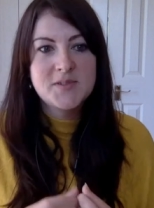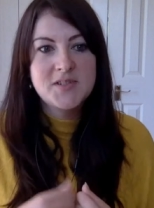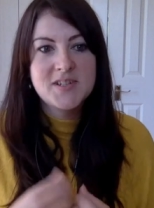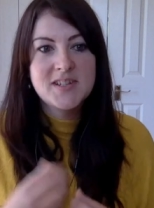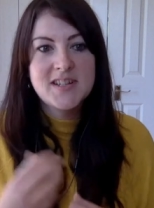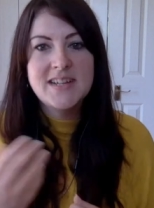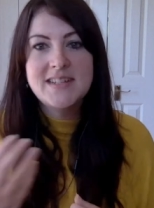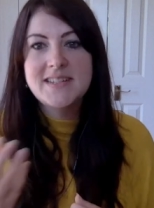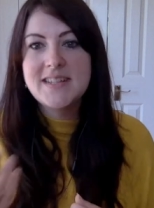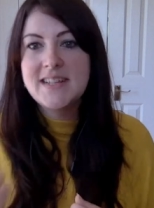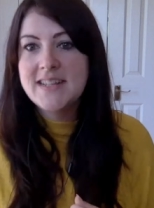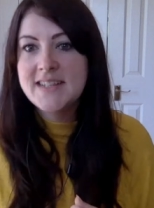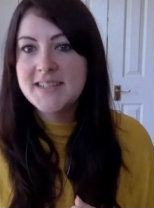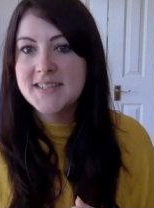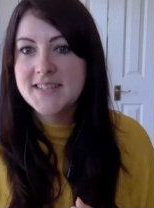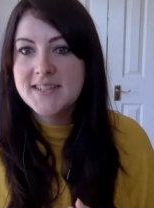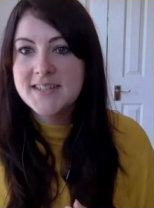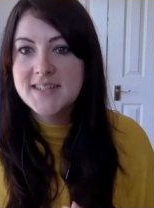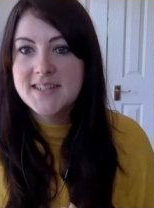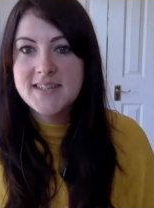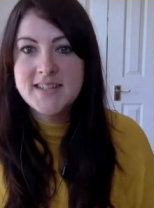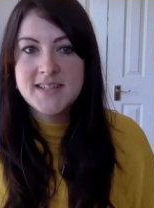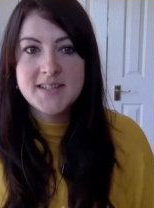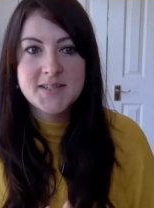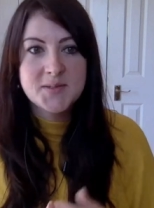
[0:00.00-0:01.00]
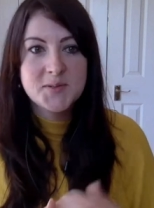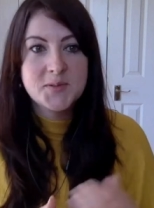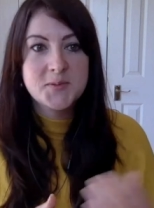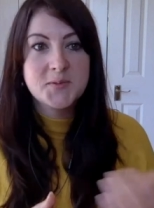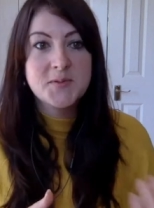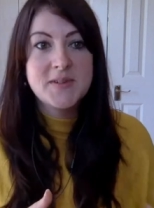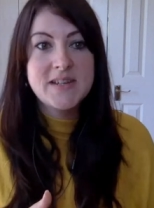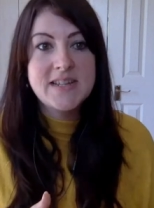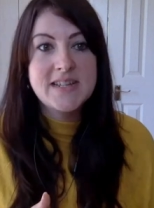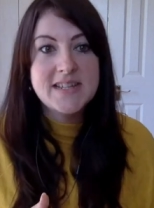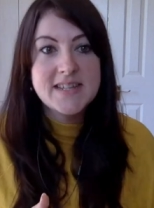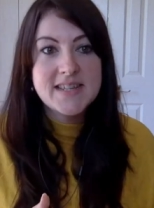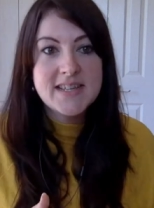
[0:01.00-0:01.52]
Would you like to listen to this
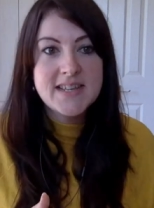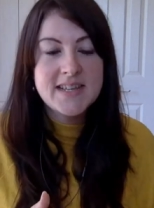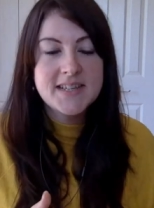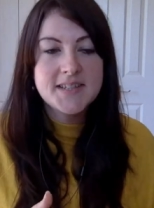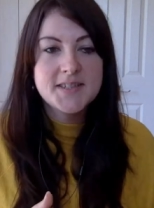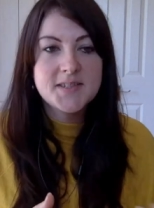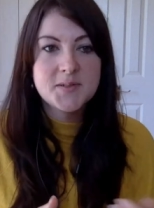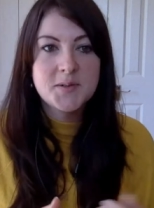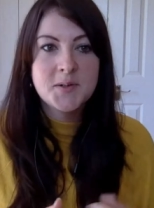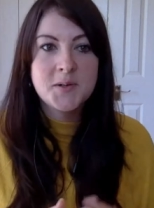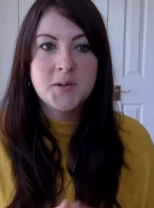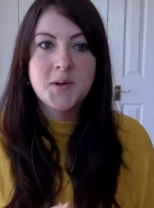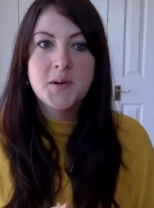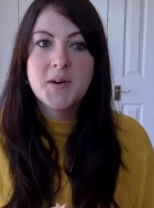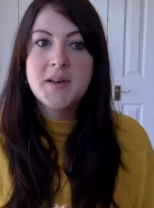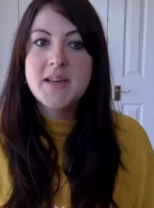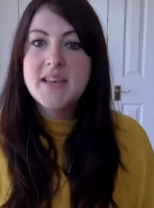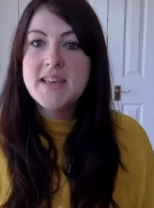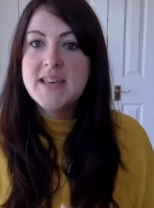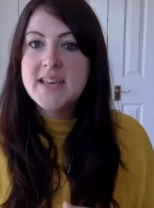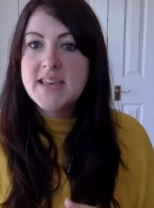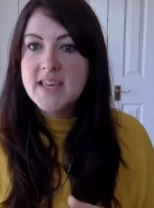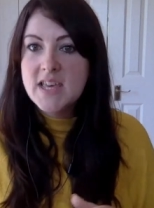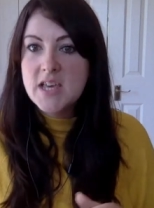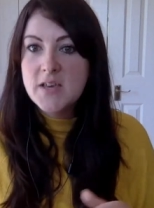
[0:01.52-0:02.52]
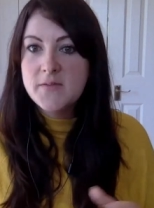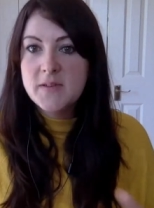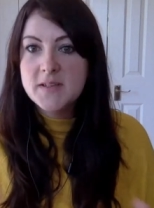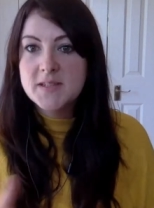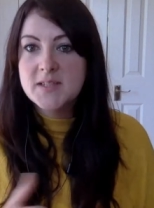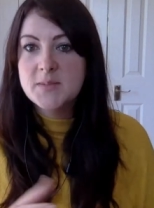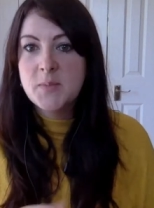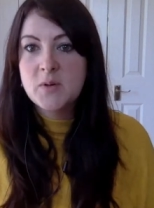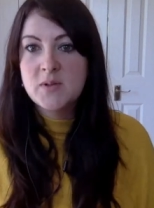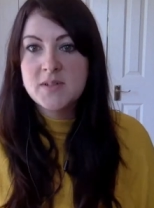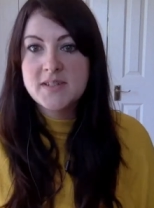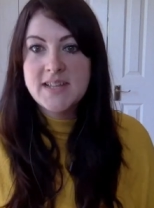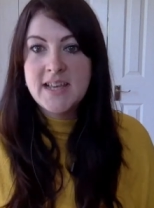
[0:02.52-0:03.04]
or read this? Or if
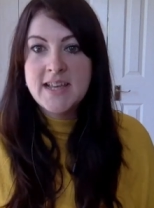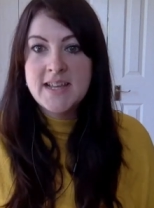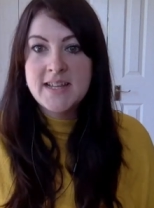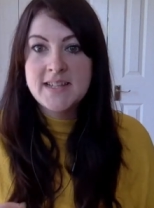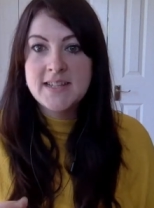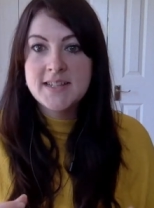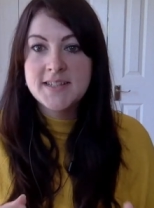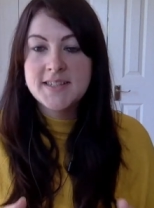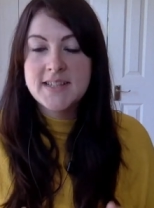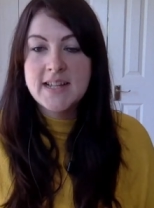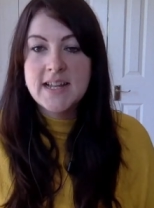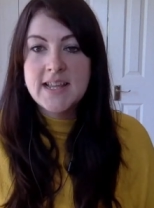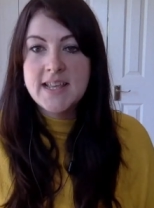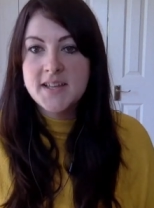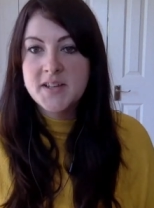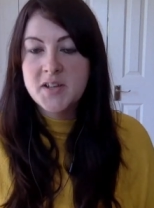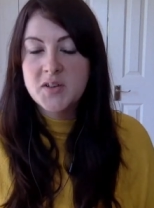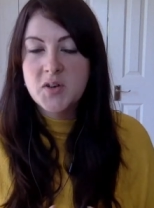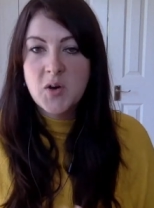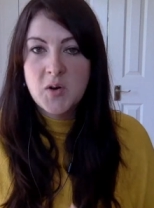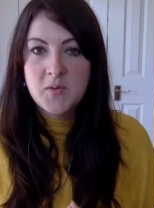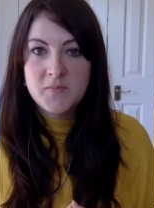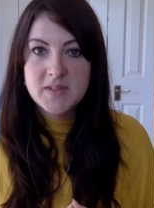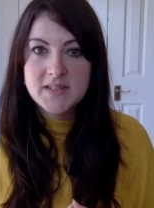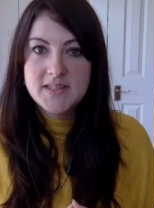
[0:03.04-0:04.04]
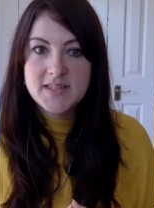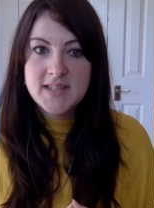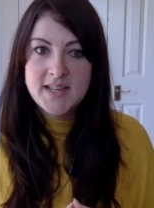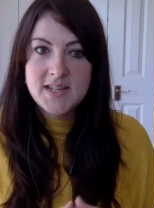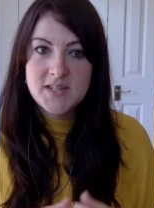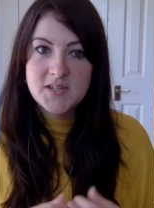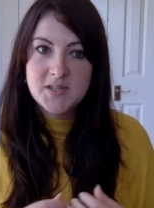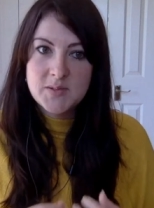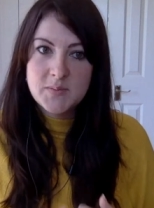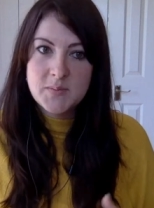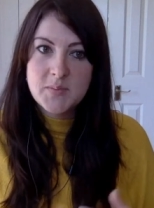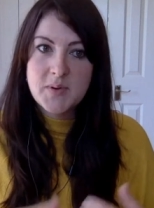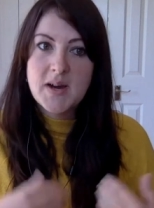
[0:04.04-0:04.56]
it's spontaneously in a
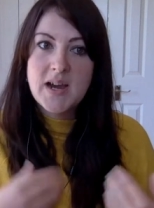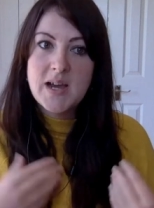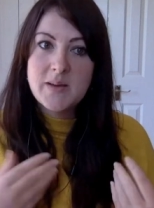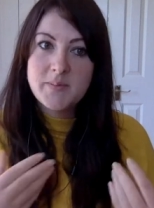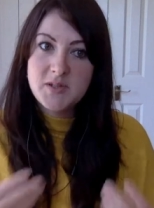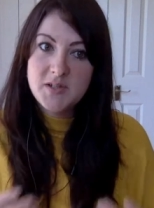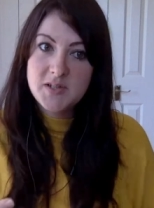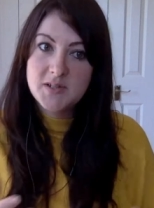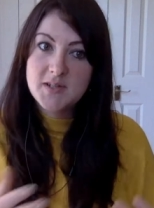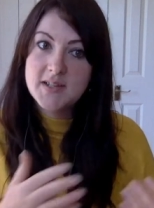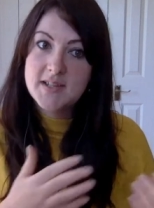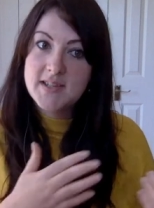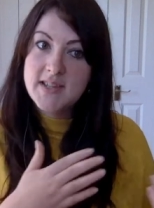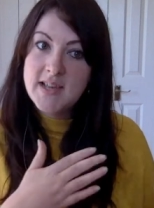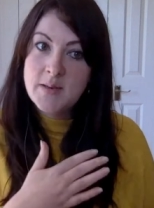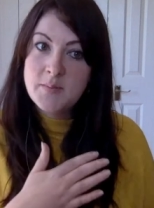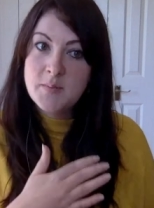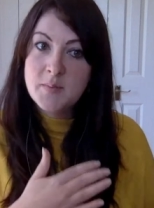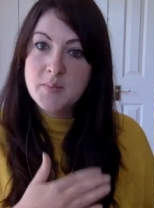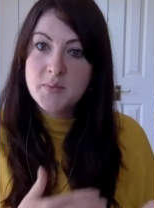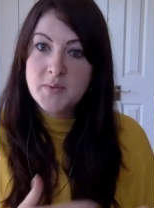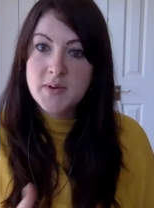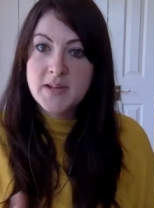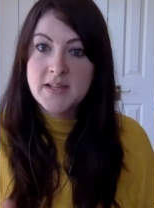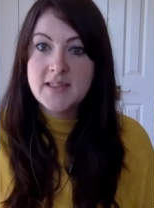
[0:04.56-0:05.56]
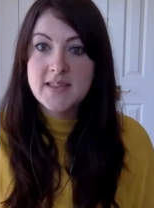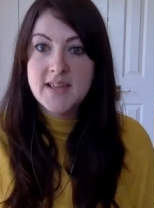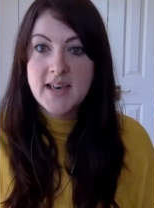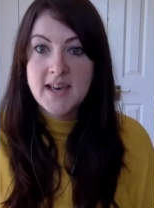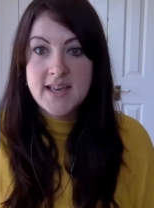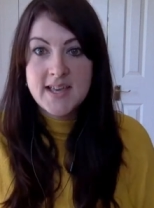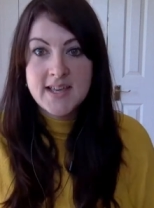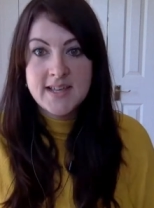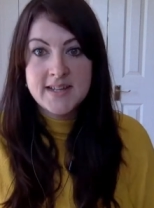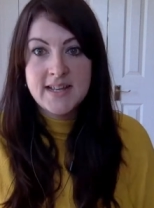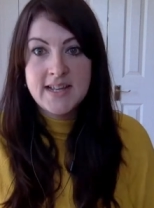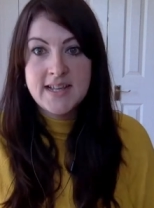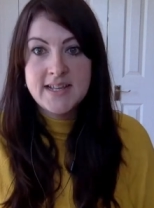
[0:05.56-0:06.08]
conversation, perhaps you could then bring
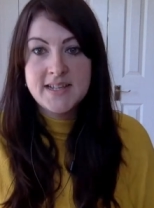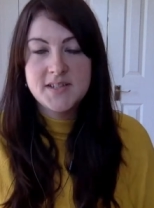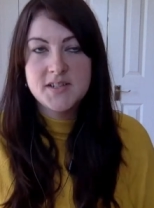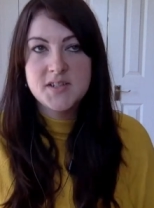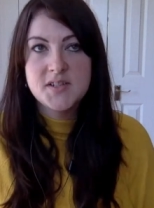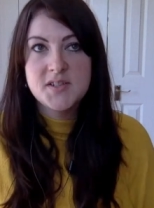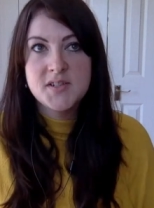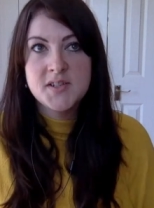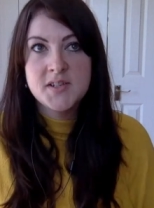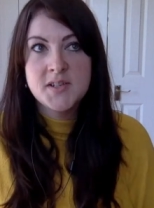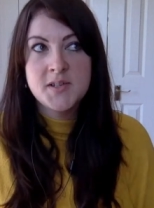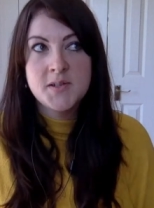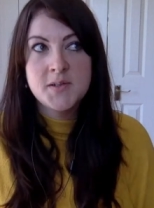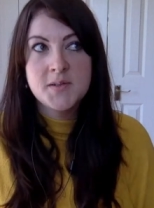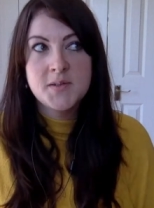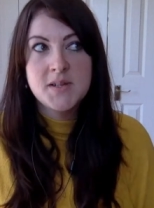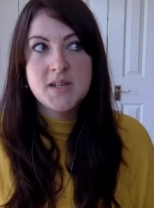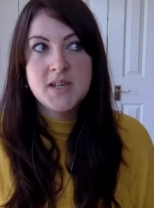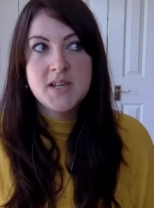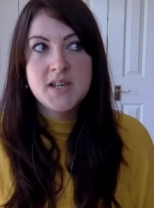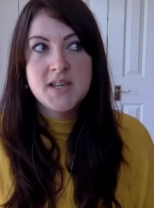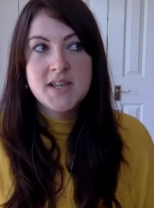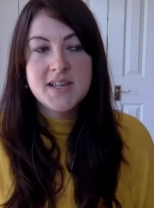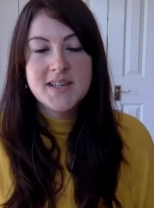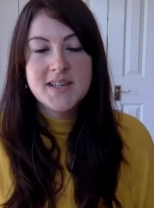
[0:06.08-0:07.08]
that in later too.